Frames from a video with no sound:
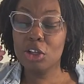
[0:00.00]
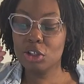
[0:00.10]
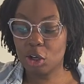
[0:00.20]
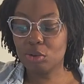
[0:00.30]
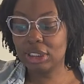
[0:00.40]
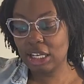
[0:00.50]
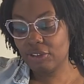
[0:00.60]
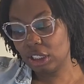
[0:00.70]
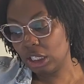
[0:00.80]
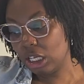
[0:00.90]
So
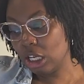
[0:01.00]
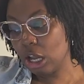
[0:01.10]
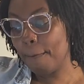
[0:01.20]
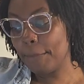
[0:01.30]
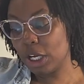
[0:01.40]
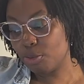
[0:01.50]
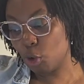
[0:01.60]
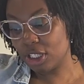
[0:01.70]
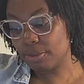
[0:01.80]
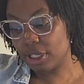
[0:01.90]
definitely much
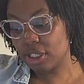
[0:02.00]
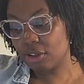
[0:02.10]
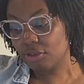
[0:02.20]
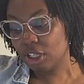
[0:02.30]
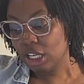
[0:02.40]
more expensive.